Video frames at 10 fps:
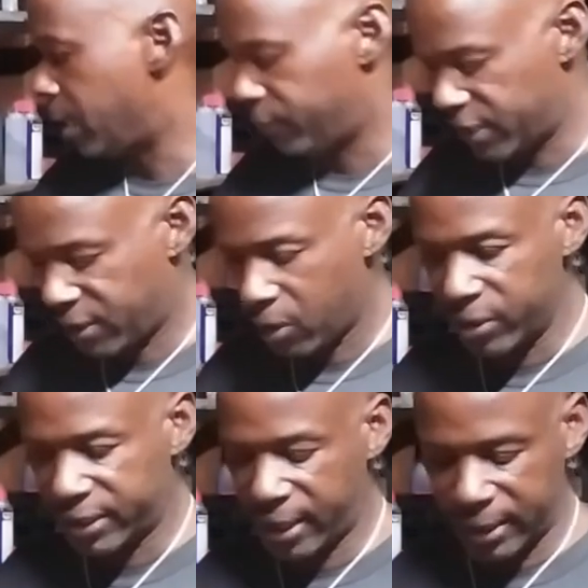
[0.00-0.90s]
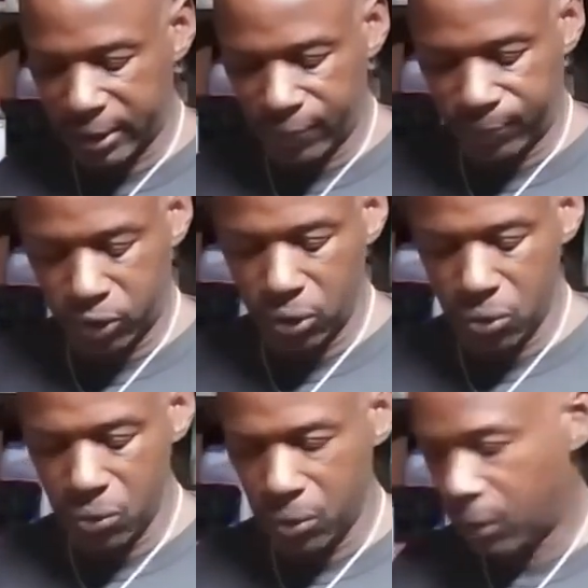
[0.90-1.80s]
they sell them in sets of
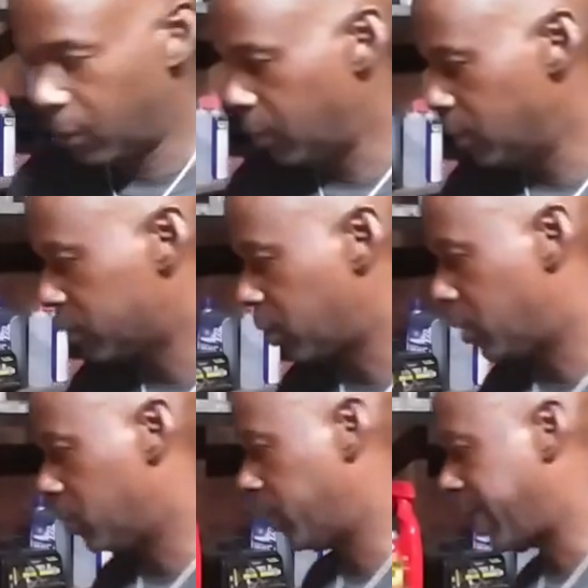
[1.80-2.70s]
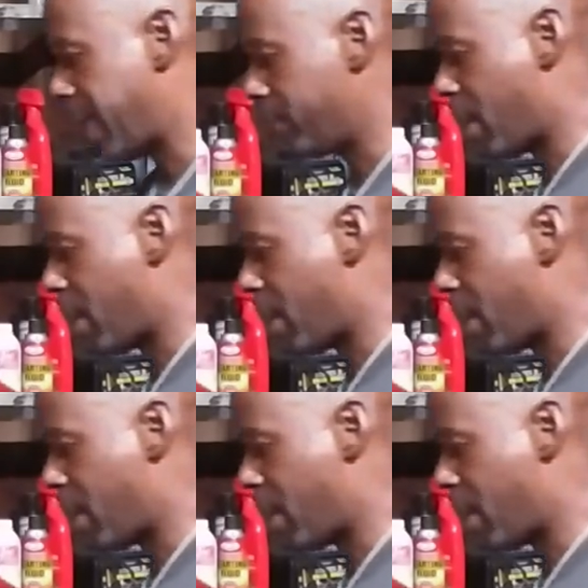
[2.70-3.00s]
2. So they came